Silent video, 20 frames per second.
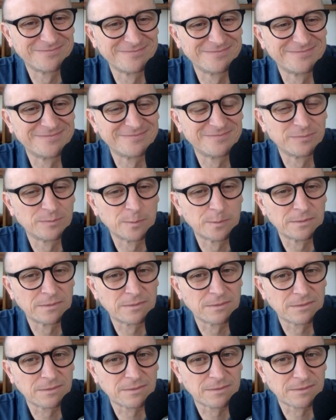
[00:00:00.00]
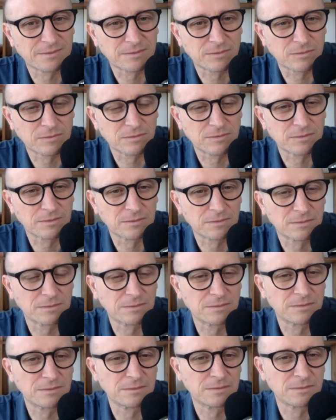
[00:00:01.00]

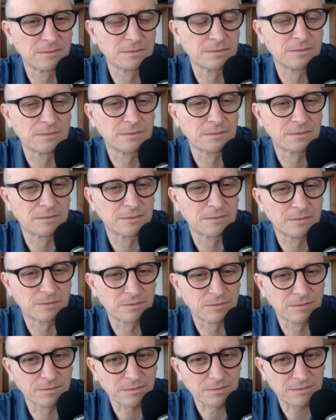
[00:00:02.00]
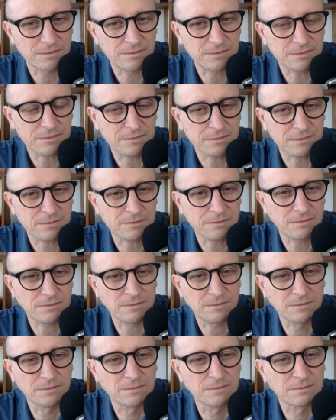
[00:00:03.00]

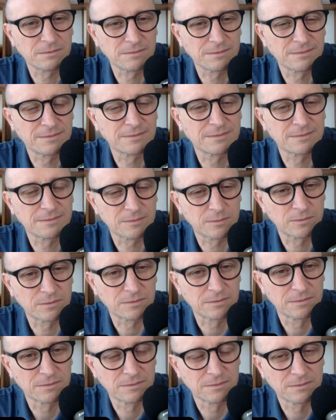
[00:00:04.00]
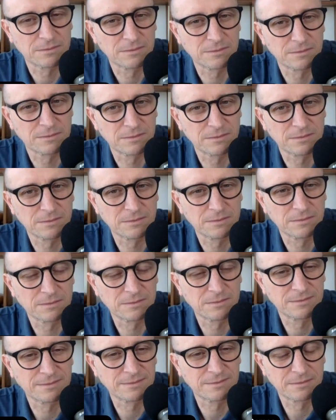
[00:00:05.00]

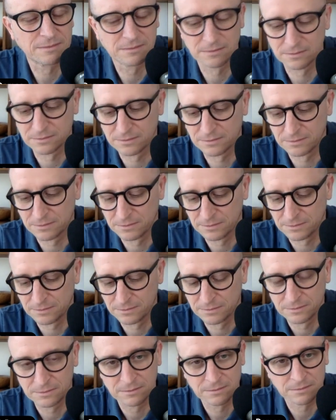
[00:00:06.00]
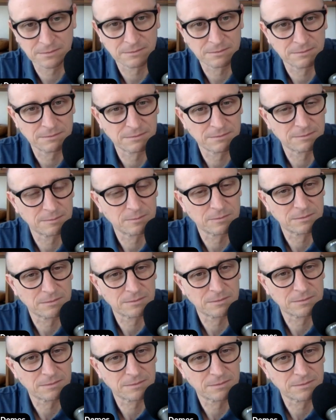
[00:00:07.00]
No words are spoken by the person on screen.